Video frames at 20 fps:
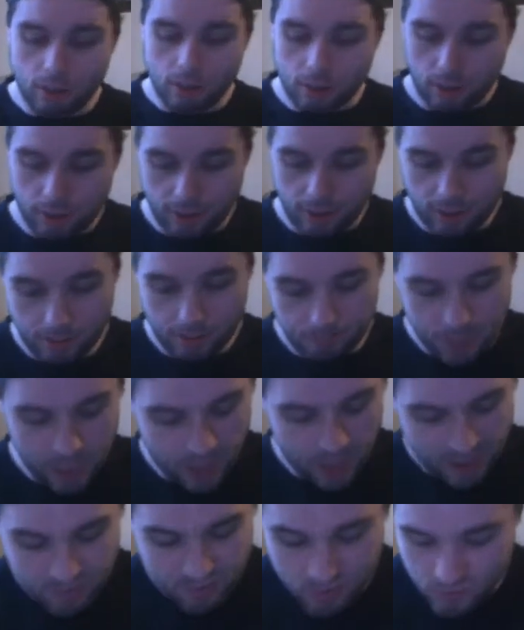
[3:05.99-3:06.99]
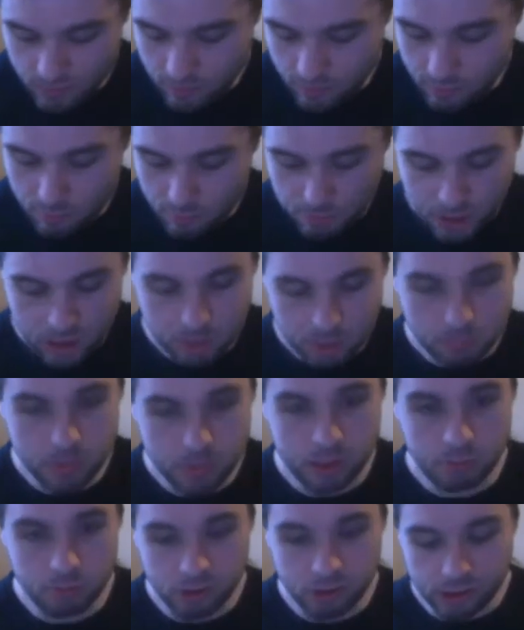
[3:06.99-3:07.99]
I have so many
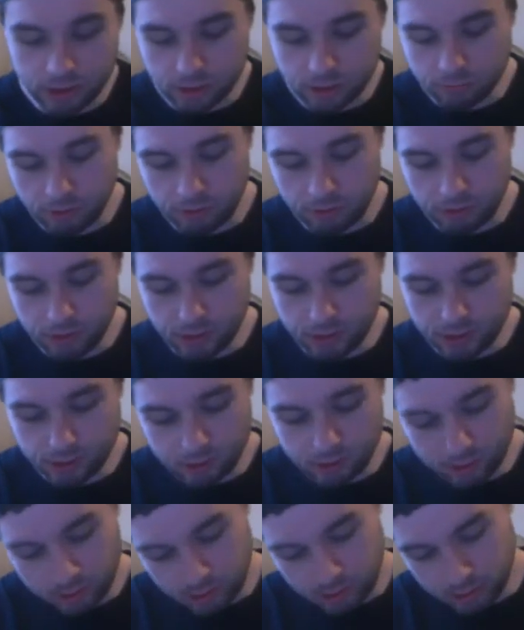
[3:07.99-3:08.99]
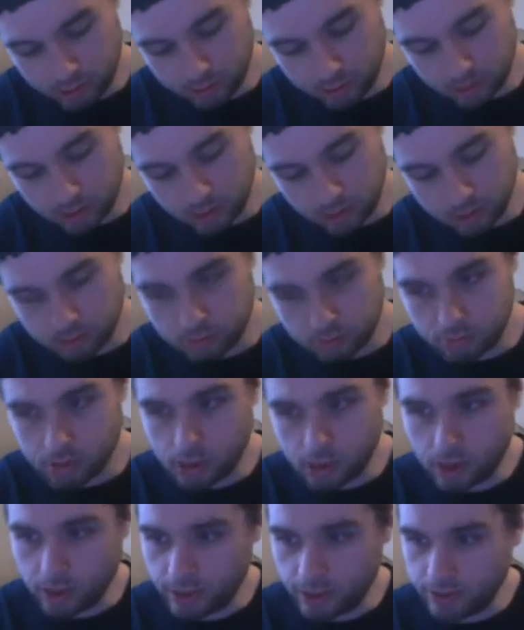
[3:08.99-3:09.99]
memories with this console.
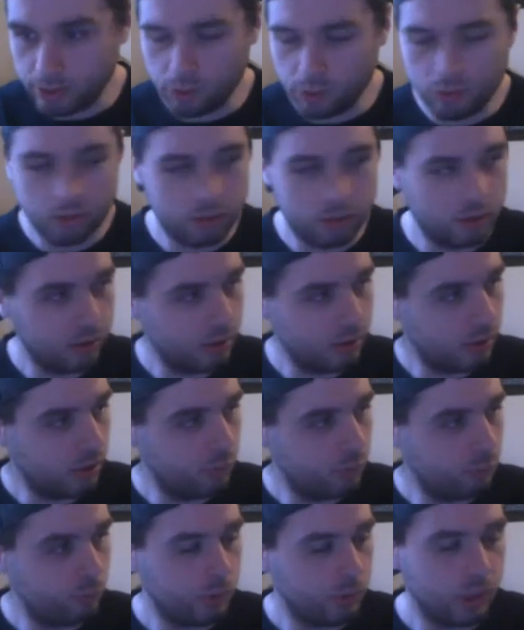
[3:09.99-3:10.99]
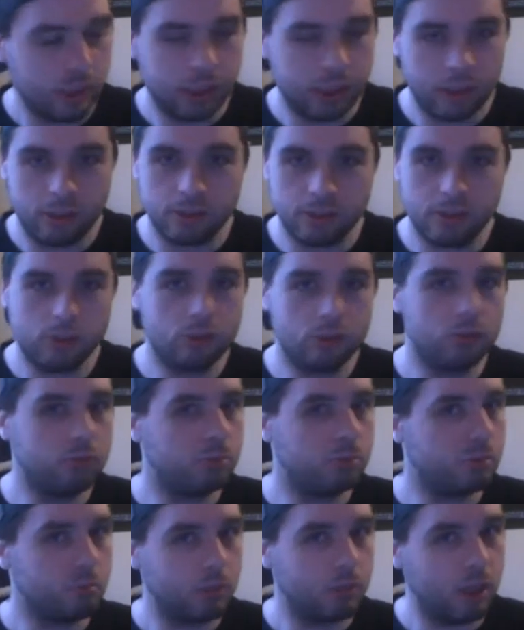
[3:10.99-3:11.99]
I used to love playing
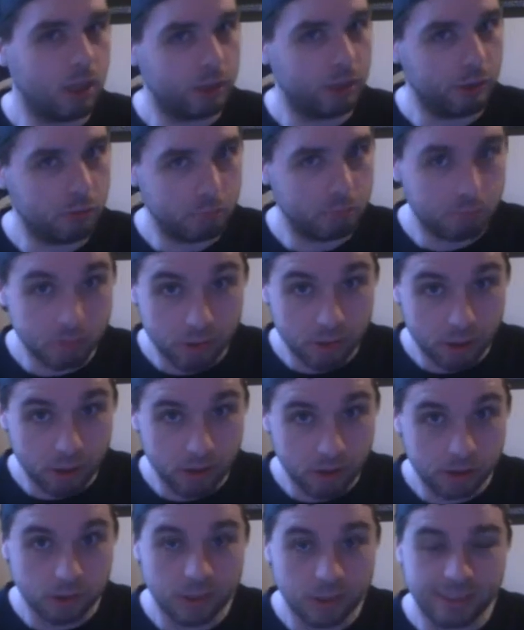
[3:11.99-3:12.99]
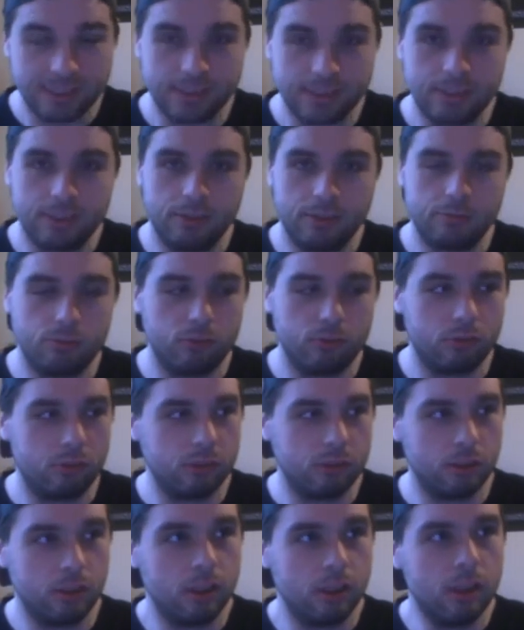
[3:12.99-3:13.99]
Super Mario Brothers
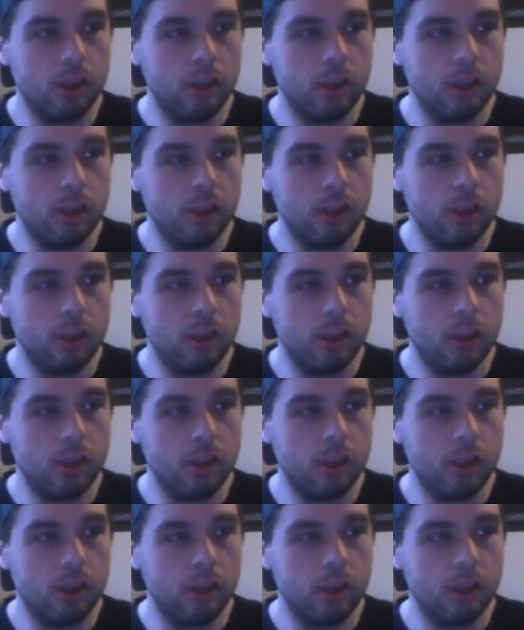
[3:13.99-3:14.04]
64,